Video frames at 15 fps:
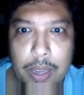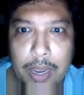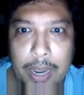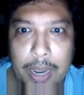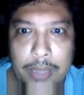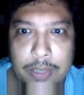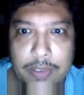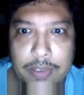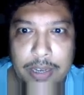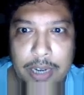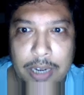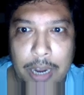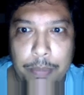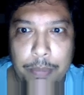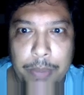and the
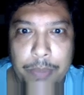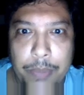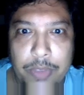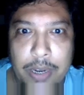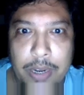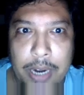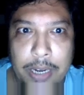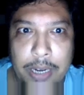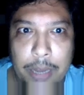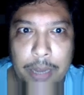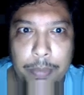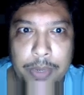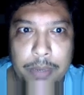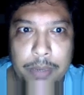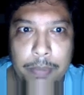satellite beams the data
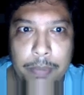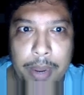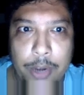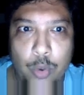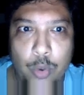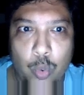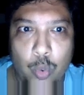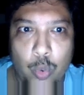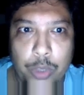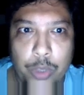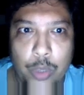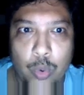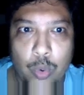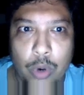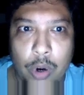back to
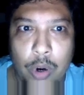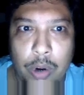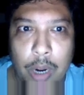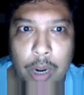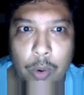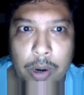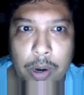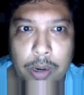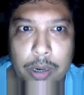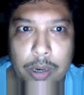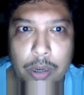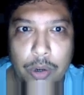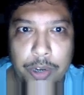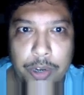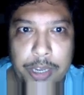you or our
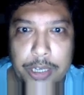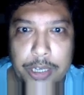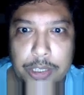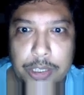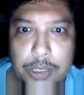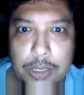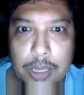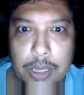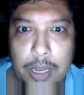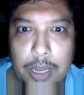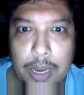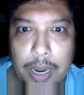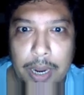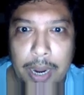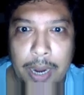dish,
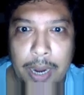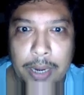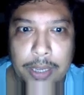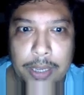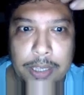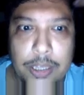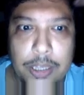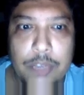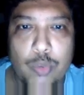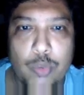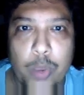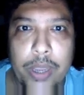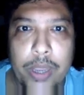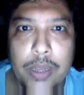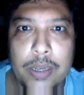and in this
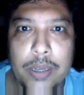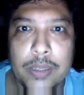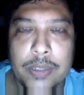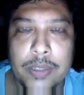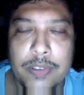way the